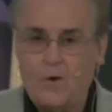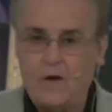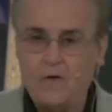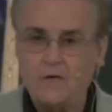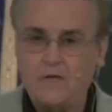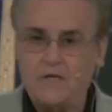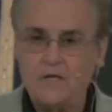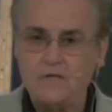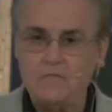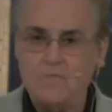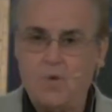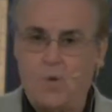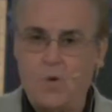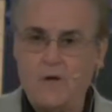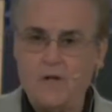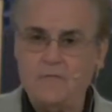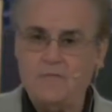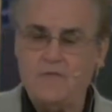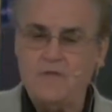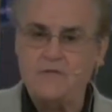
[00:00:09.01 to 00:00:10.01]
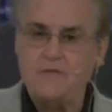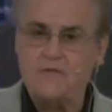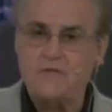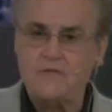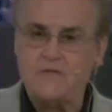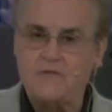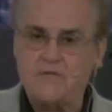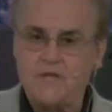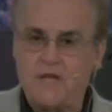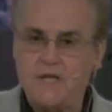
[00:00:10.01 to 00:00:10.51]
Well, good morning. This
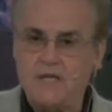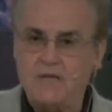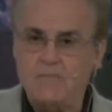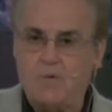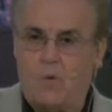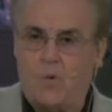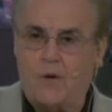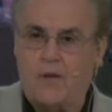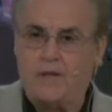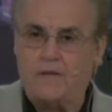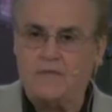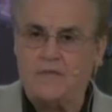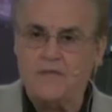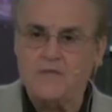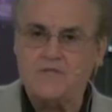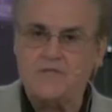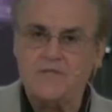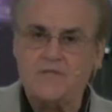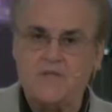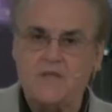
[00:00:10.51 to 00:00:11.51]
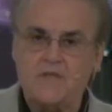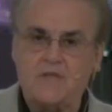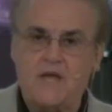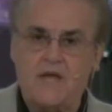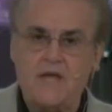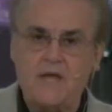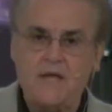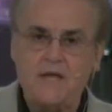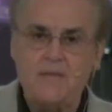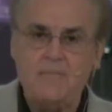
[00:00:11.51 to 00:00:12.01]
is Sunday morning. This is the
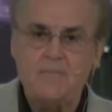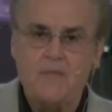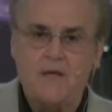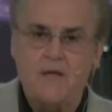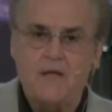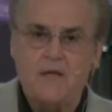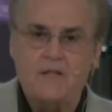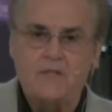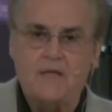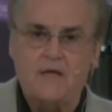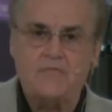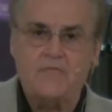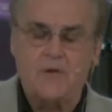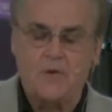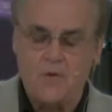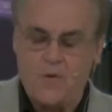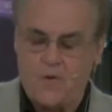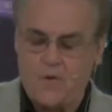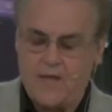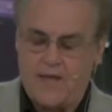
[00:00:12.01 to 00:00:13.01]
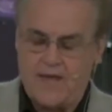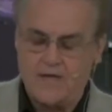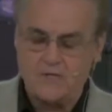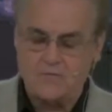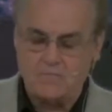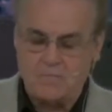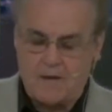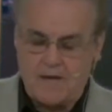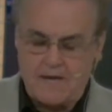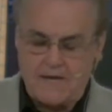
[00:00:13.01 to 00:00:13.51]
day that the Lord
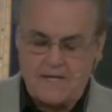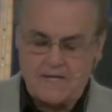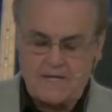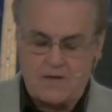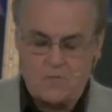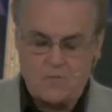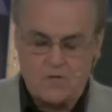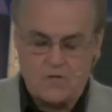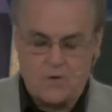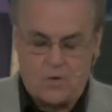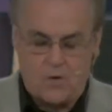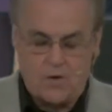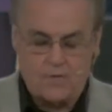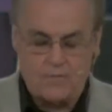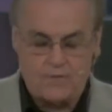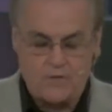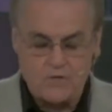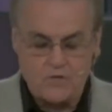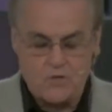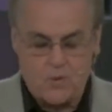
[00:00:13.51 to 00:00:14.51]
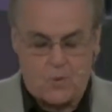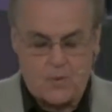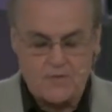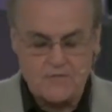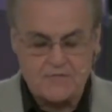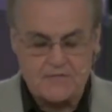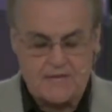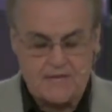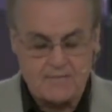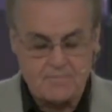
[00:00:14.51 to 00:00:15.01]
has made, and we're going to
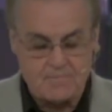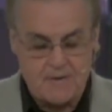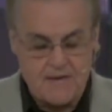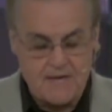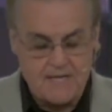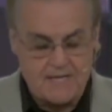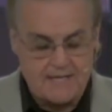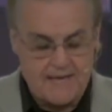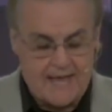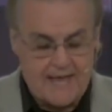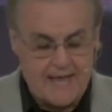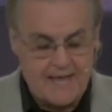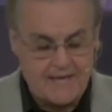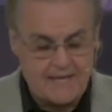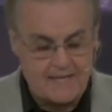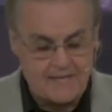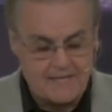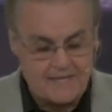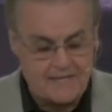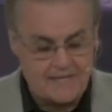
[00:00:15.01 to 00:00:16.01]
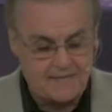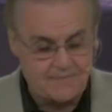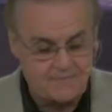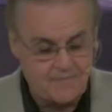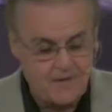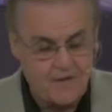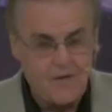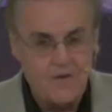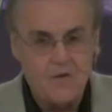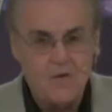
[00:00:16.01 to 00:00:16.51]
rejoice and be glad in it.
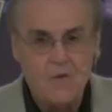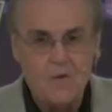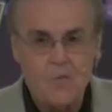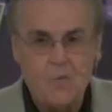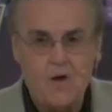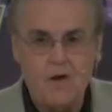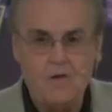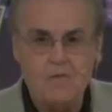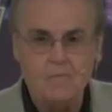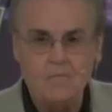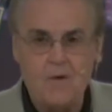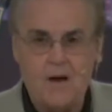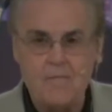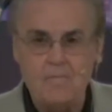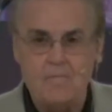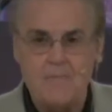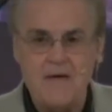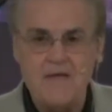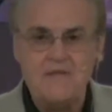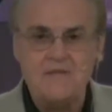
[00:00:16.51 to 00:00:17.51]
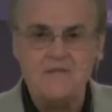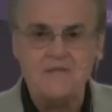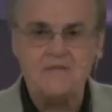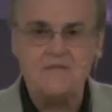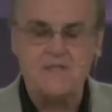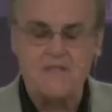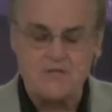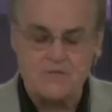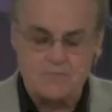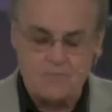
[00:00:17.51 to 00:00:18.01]
Well, my
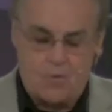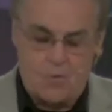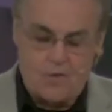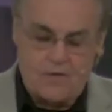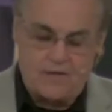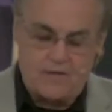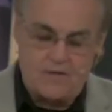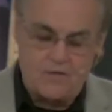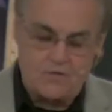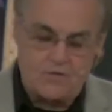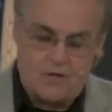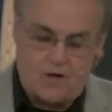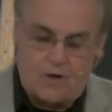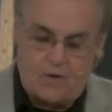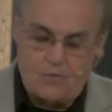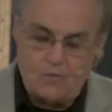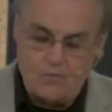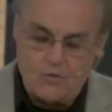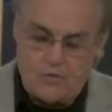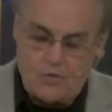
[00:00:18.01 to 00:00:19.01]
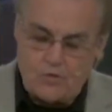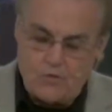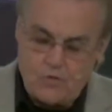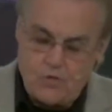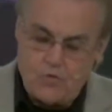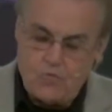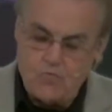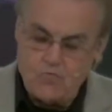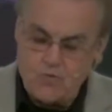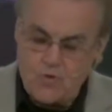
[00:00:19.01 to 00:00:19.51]
message this morning is called Do
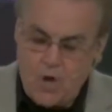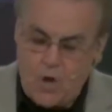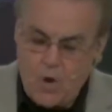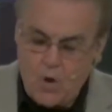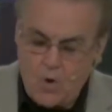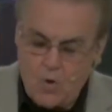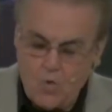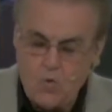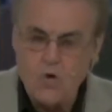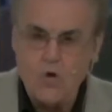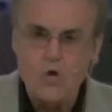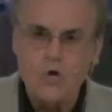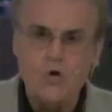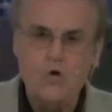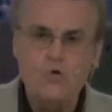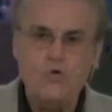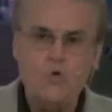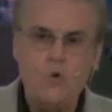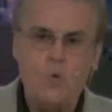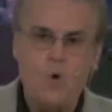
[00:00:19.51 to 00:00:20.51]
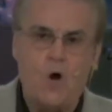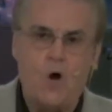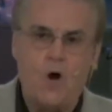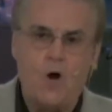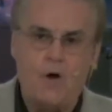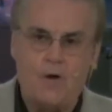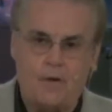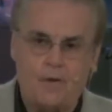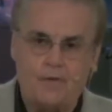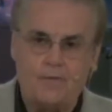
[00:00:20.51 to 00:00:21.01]
You Know Who You
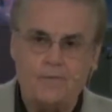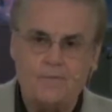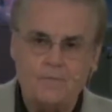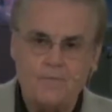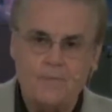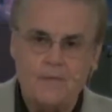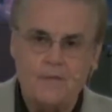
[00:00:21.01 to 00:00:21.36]
Are?